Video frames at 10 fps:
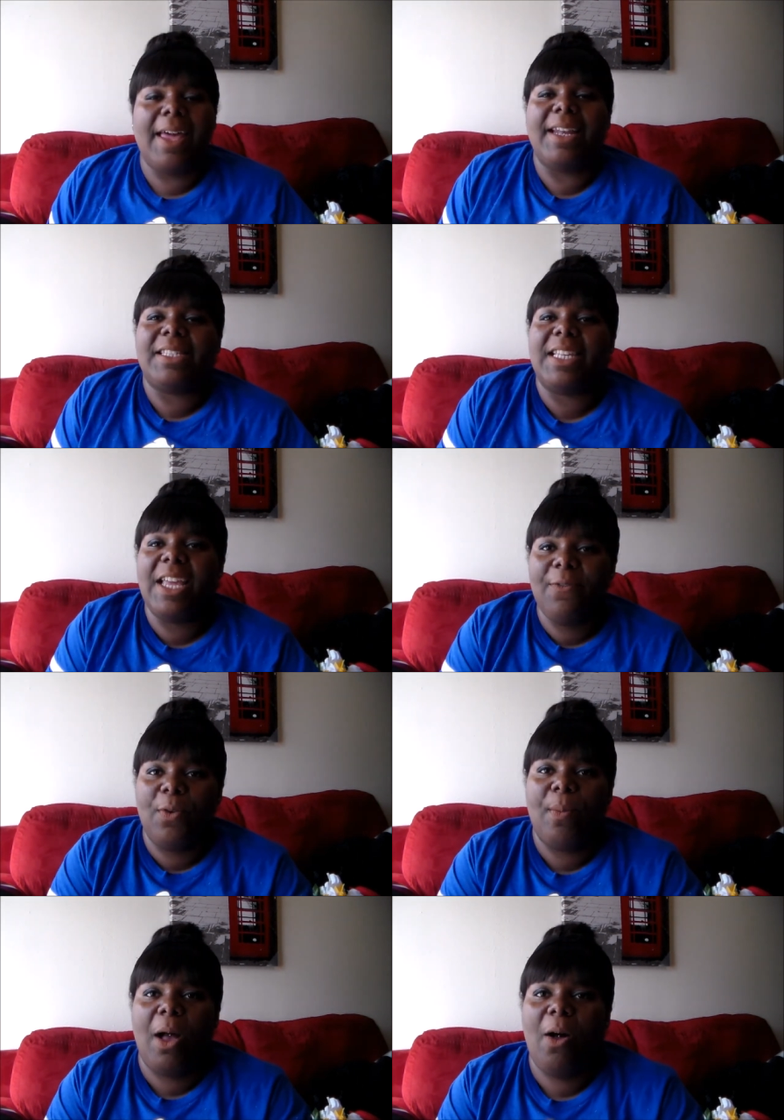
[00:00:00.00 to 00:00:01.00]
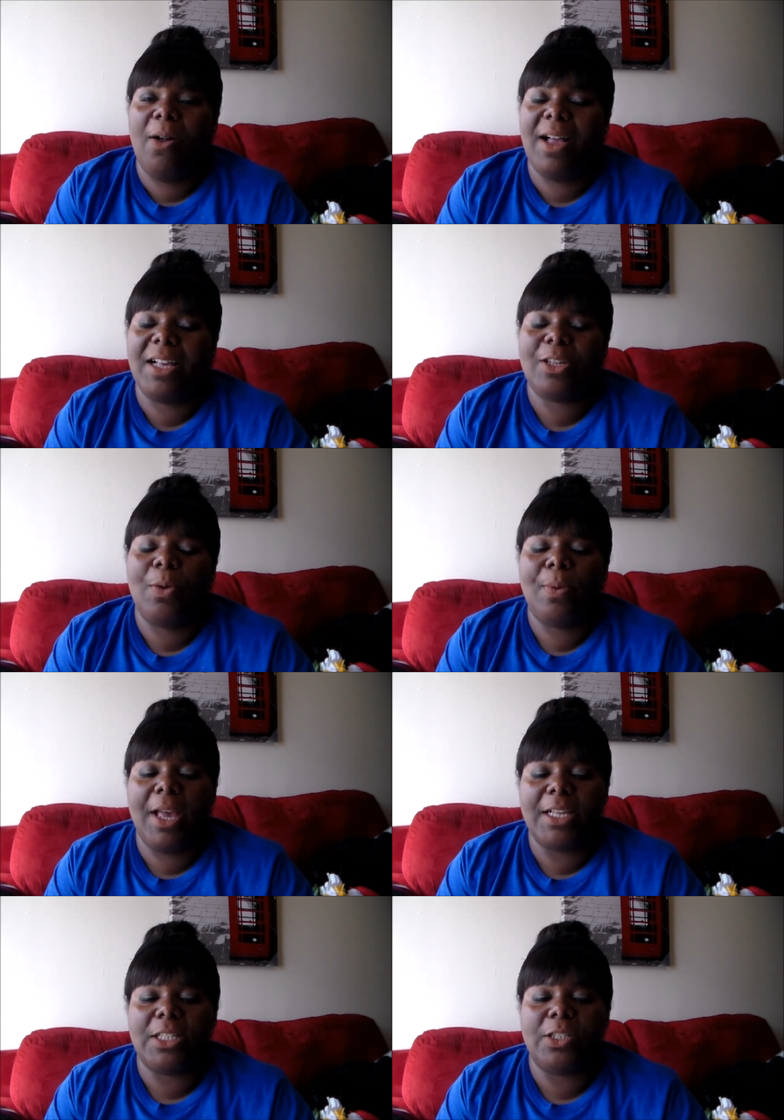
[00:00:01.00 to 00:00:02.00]
That is it for my haul, guys. I hope
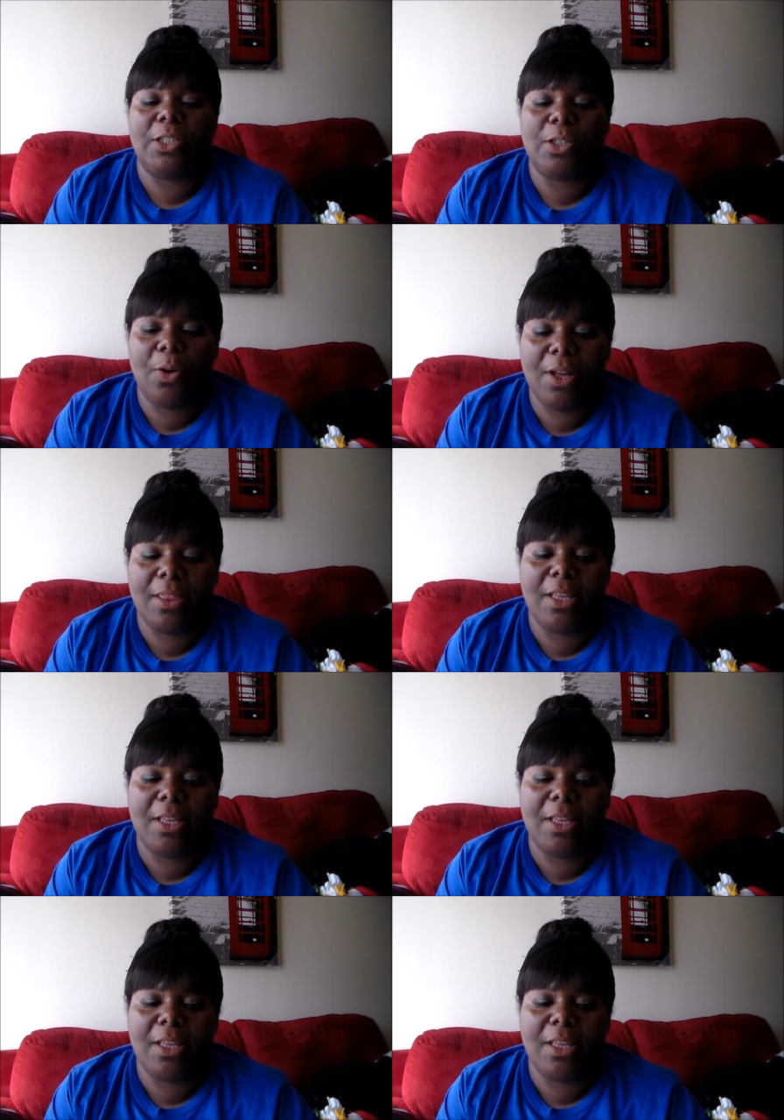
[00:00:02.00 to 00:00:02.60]
you guys enjoyed